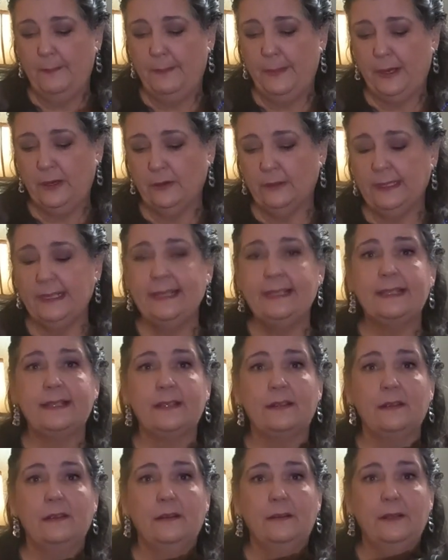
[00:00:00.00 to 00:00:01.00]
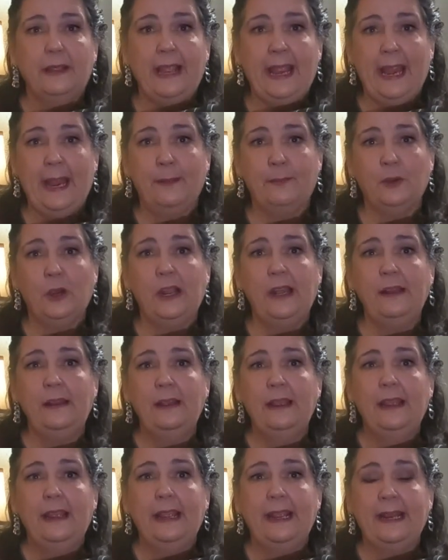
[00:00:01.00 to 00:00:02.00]
mirrorless camera.
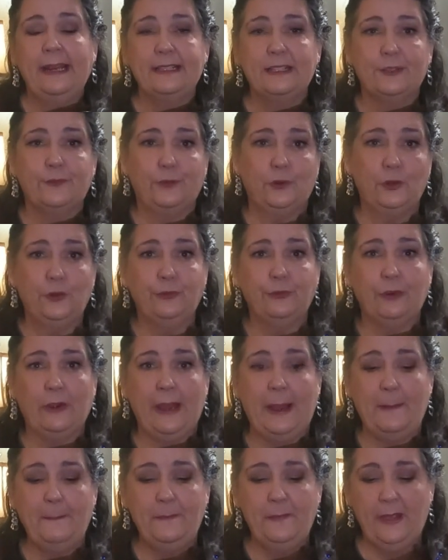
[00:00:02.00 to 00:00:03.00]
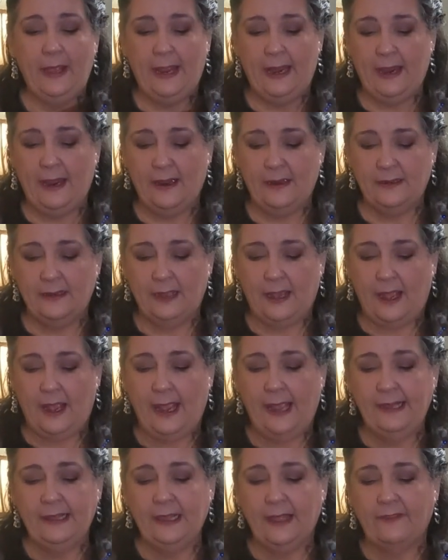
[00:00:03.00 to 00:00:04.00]
It is full frame, and
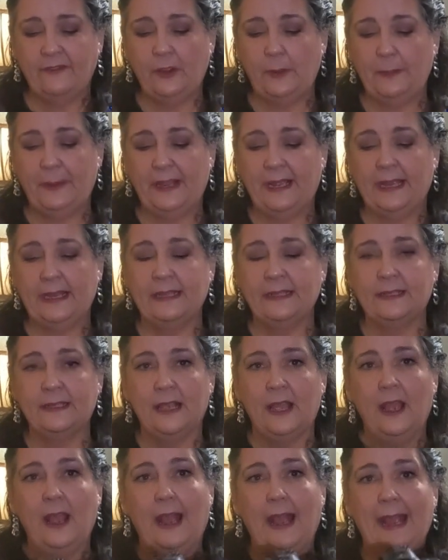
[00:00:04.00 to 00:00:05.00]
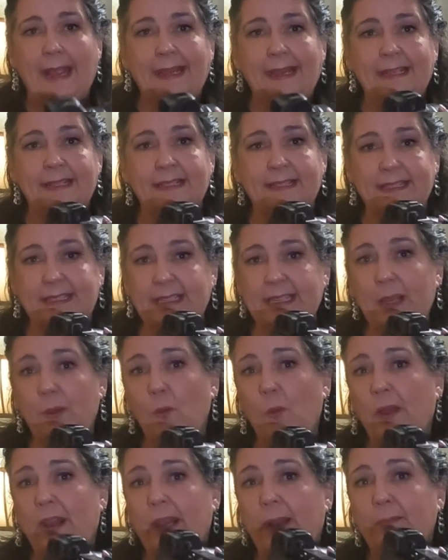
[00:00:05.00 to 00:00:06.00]
I love it because I can see
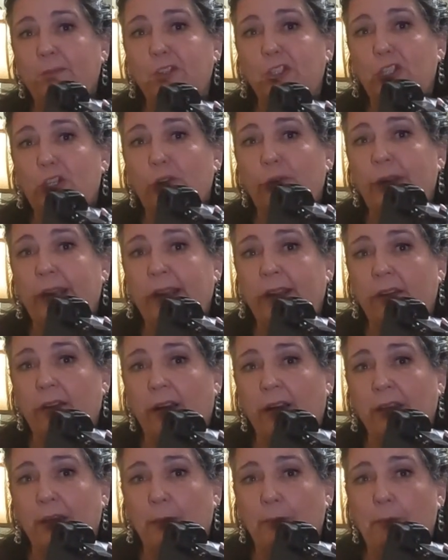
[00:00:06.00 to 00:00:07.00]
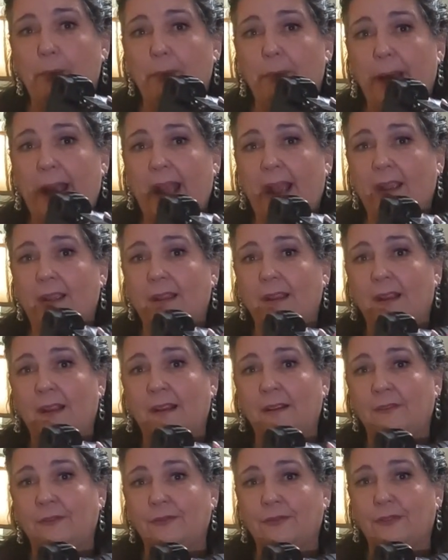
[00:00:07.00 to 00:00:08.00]
what I'm shooting on the back
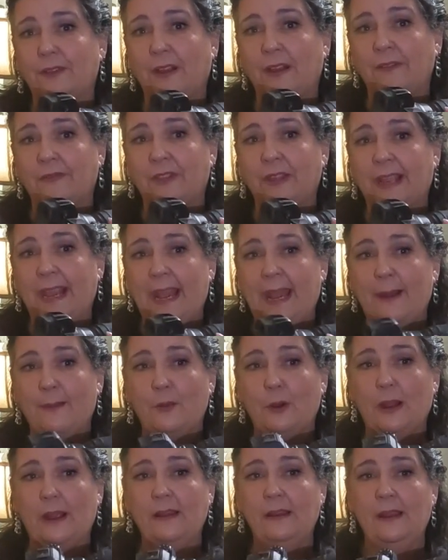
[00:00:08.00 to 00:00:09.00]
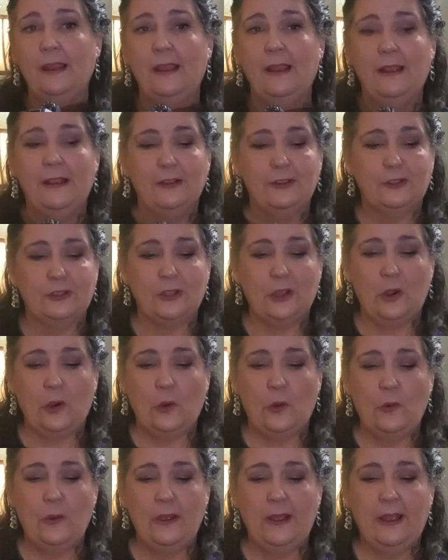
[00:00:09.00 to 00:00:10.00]
of the camera.
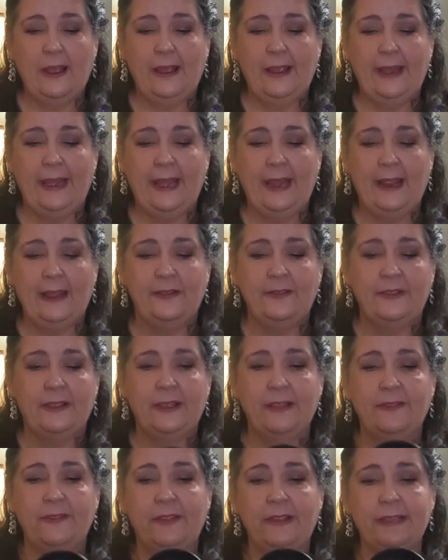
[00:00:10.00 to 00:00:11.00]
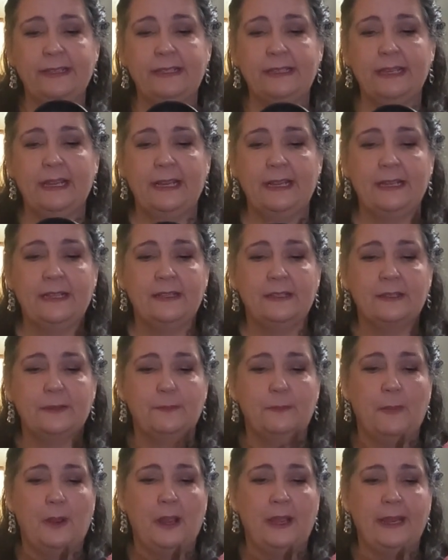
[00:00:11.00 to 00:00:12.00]
So, and then this
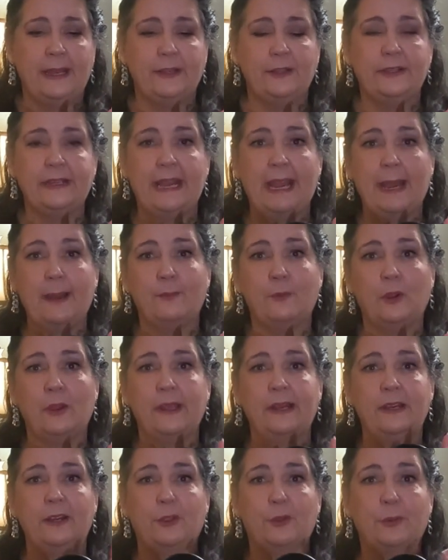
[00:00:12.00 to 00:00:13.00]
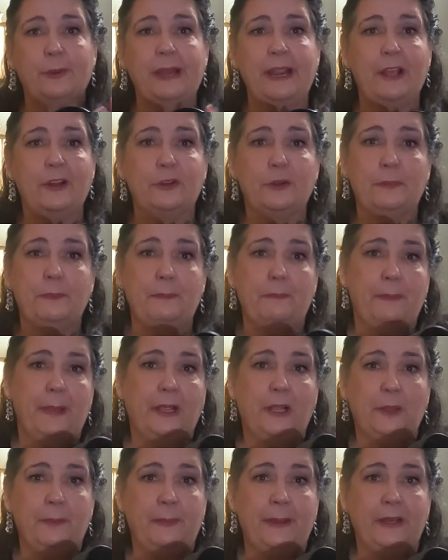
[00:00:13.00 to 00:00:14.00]
is my Tamron
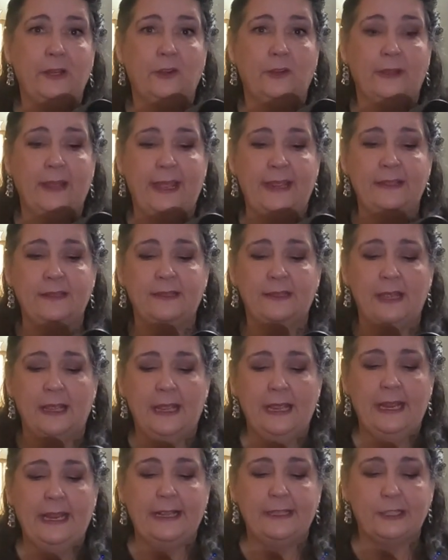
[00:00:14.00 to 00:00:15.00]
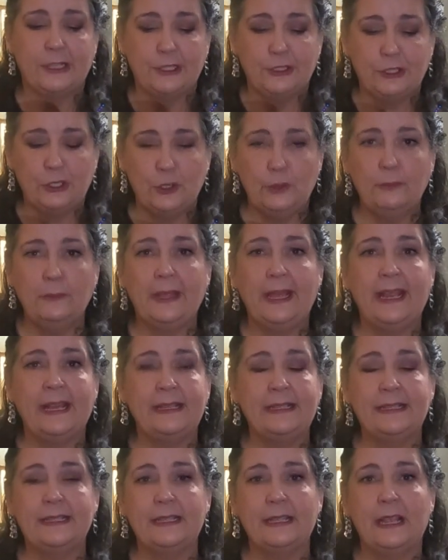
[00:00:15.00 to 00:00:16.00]
300mm lens. It's a zoom
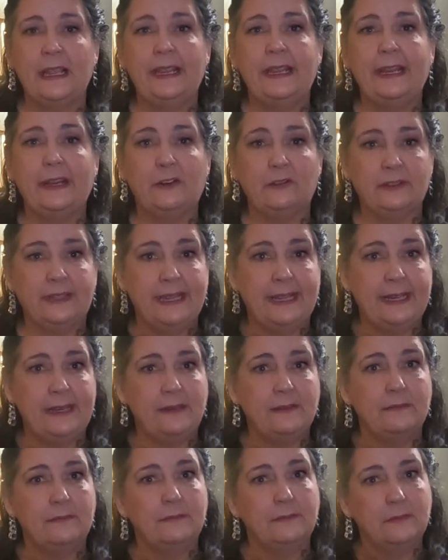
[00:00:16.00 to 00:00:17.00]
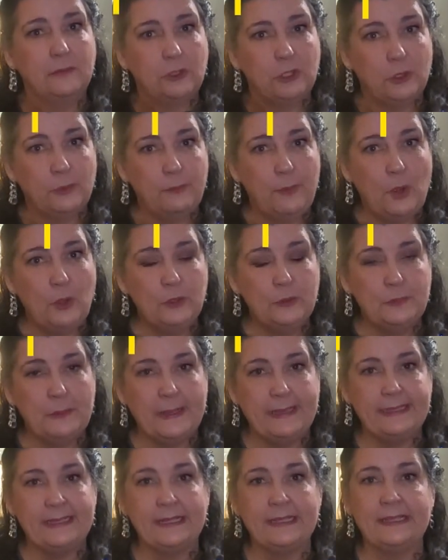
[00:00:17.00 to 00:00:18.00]
lens. It'll get to most
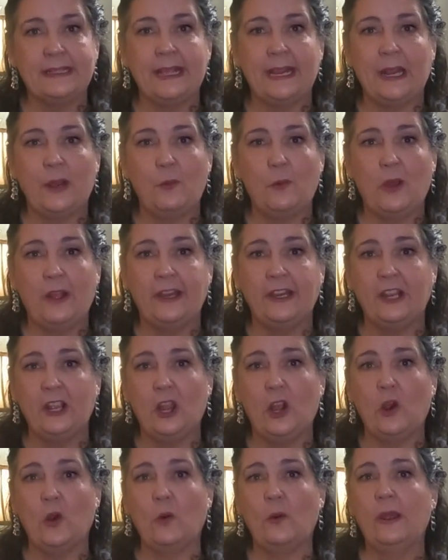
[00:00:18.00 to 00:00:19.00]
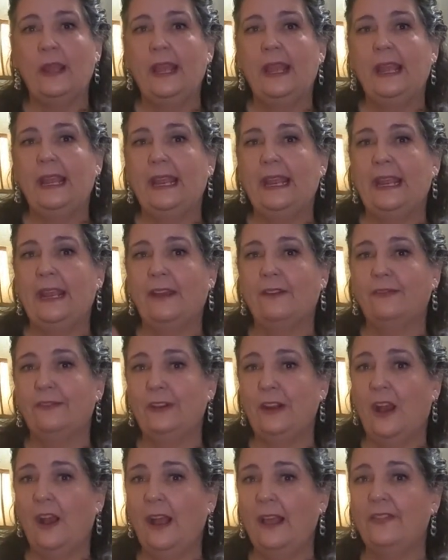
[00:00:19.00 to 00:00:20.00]
places that I want to go. If
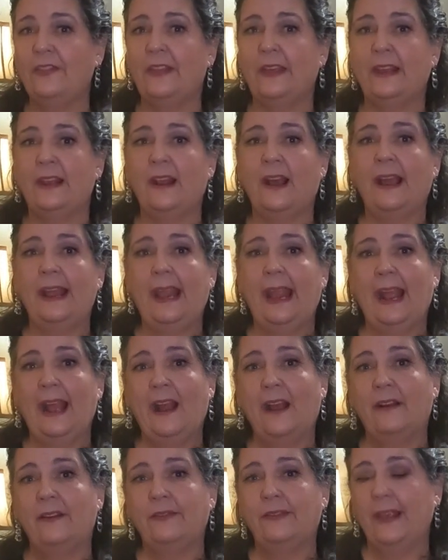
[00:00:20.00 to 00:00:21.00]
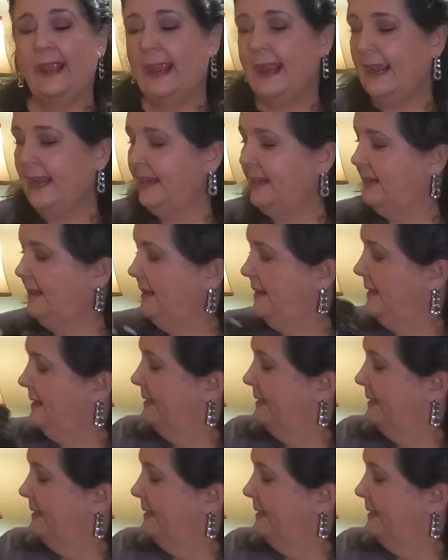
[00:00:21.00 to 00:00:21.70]
not, then I have a